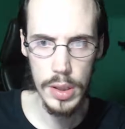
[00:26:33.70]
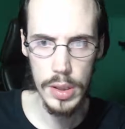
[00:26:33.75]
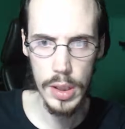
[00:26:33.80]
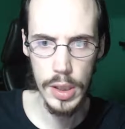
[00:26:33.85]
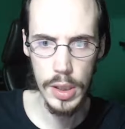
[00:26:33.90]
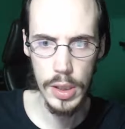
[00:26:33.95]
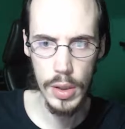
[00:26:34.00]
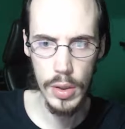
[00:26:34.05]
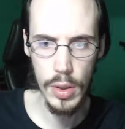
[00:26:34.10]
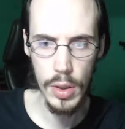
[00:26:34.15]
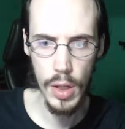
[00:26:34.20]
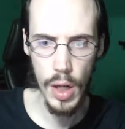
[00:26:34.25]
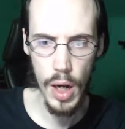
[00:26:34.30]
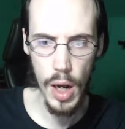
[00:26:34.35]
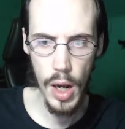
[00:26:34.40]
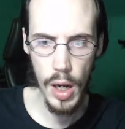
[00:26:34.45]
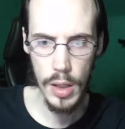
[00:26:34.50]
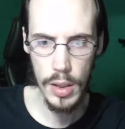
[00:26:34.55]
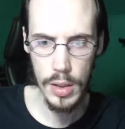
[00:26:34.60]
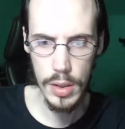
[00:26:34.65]
Like that.
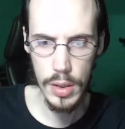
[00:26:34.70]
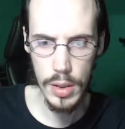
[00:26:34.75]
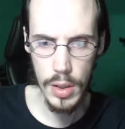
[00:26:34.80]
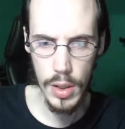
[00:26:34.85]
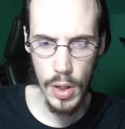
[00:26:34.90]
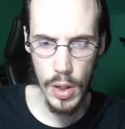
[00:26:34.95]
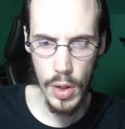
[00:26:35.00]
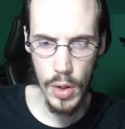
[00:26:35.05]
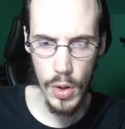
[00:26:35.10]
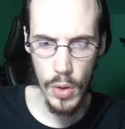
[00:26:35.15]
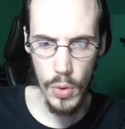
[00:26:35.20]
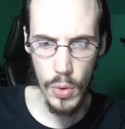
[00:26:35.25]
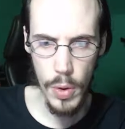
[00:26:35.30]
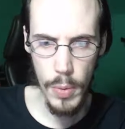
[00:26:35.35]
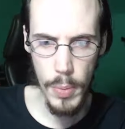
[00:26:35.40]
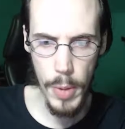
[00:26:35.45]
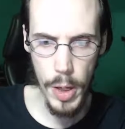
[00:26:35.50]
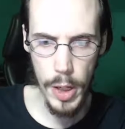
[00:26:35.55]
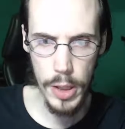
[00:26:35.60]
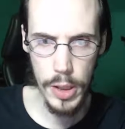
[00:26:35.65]
Ah!
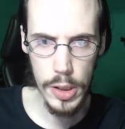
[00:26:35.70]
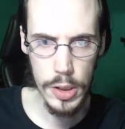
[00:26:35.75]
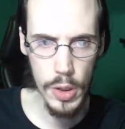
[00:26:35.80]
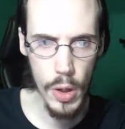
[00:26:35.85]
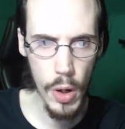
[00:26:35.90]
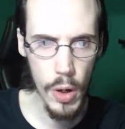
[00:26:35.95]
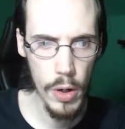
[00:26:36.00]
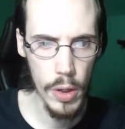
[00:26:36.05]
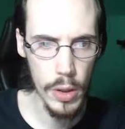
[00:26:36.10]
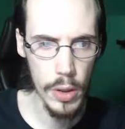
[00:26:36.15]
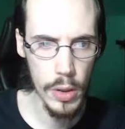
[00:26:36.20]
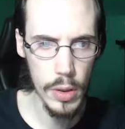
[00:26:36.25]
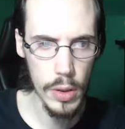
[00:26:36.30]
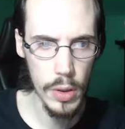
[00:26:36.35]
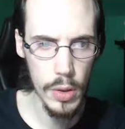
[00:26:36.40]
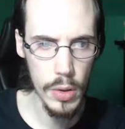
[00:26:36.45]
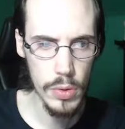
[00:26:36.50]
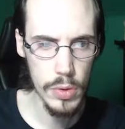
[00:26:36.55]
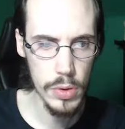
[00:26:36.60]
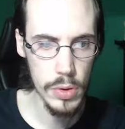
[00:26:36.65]
Quit making this harder.
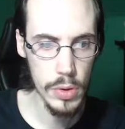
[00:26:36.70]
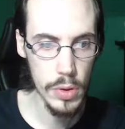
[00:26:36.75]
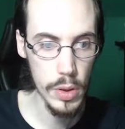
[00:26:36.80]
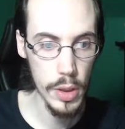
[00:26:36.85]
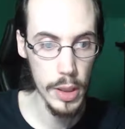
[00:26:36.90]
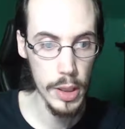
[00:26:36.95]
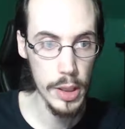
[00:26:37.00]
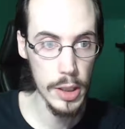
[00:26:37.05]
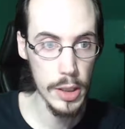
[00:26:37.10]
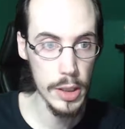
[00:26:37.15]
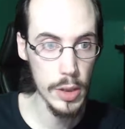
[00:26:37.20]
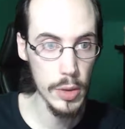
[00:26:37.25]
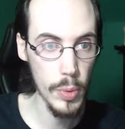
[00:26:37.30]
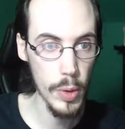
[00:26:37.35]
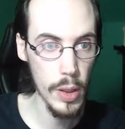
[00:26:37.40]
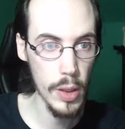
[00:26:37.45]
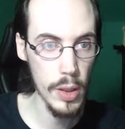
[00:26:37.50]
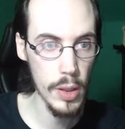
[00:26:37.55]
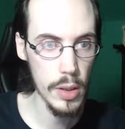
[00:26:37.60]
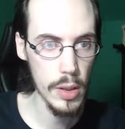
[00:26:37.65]
And gets in the
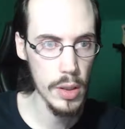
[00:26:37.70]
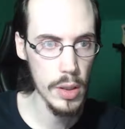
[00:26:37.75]
way.